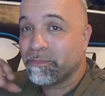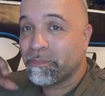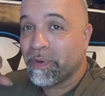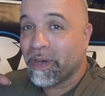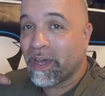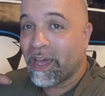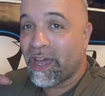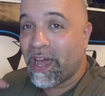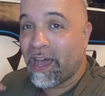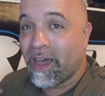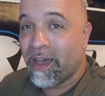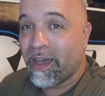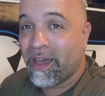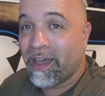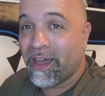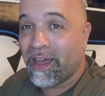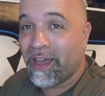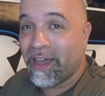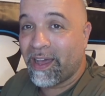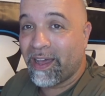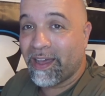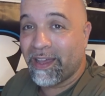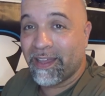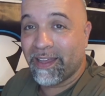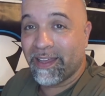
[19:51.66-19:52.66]
But
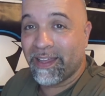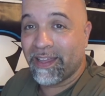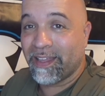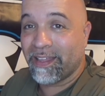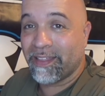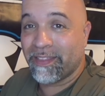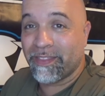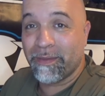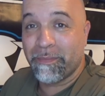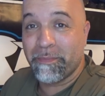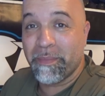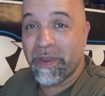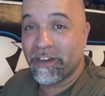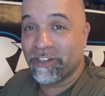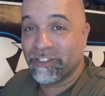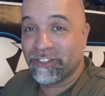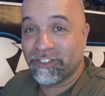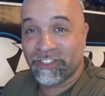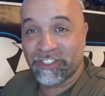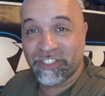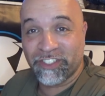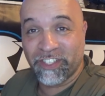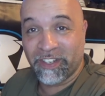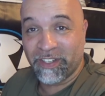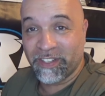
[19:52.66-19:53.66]
the mirrors
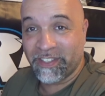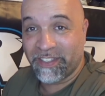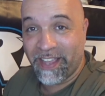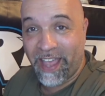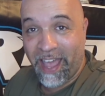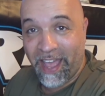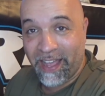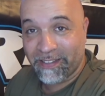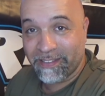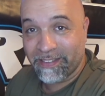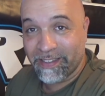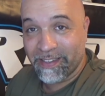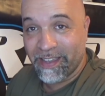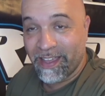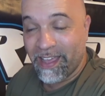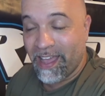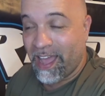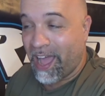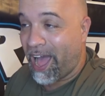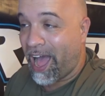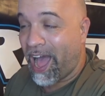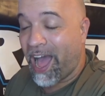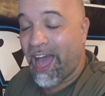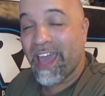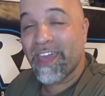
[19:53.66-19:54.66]
are still intact.
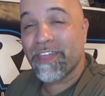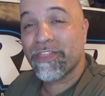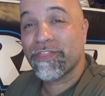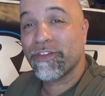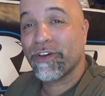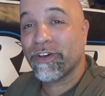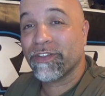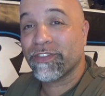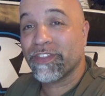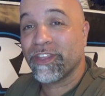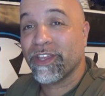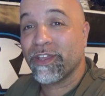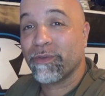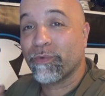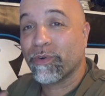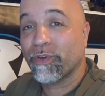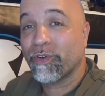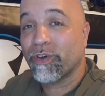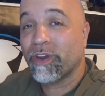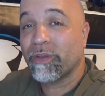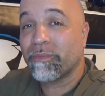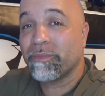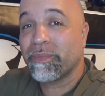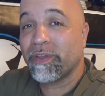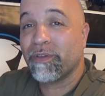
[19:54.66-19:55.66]
I thought they were
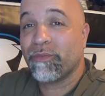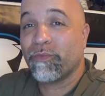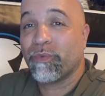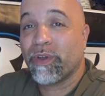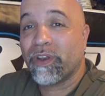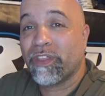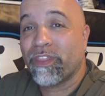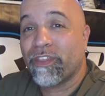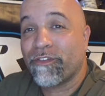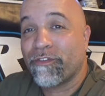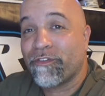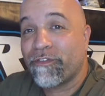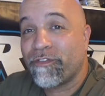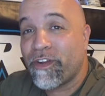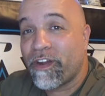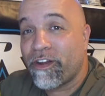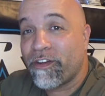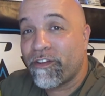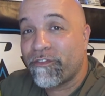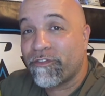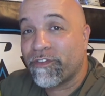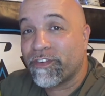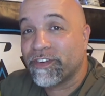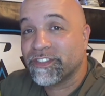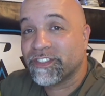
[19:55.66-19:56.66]
gonna be one of the
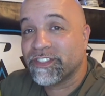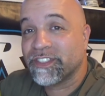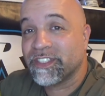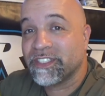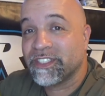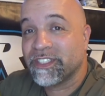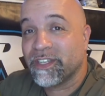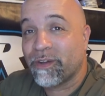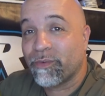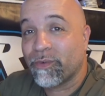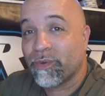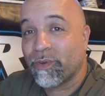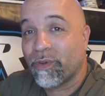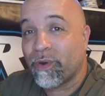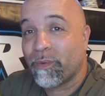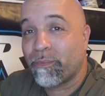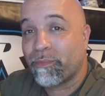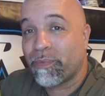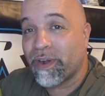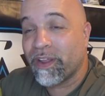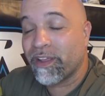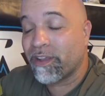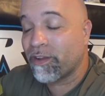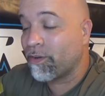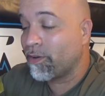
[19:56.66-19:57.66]
very first things that were gonna
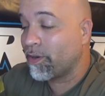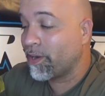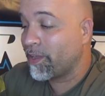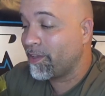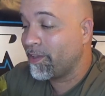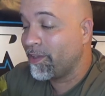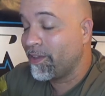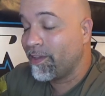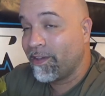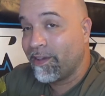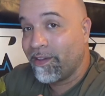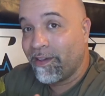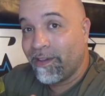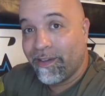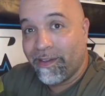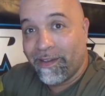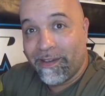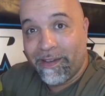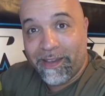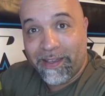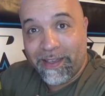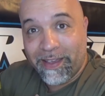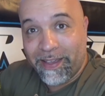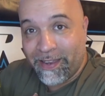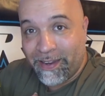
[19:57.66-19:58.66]
break on it,
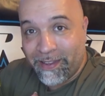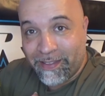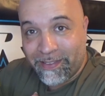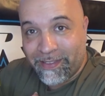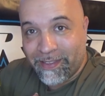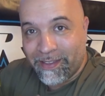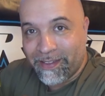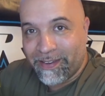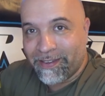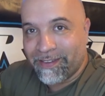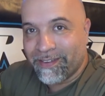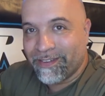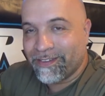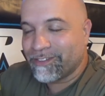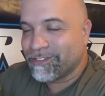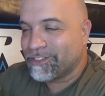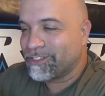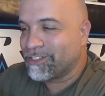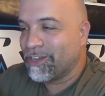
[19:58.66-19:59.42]
and it didn't.